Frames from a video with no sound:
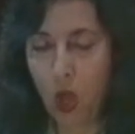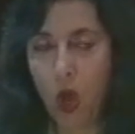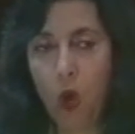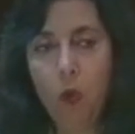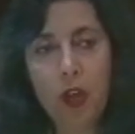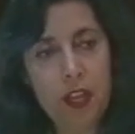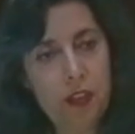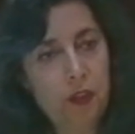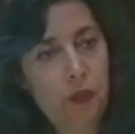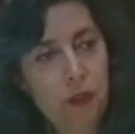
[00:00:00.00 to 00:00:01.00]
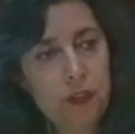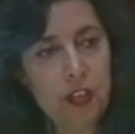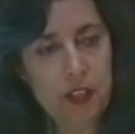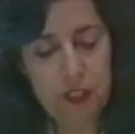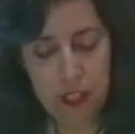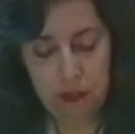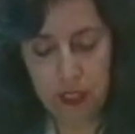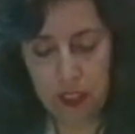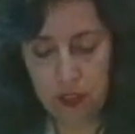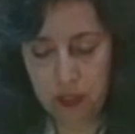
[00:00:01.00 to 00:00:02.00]
One of their first
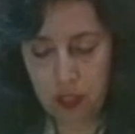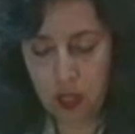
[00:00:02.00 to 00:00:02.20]
activities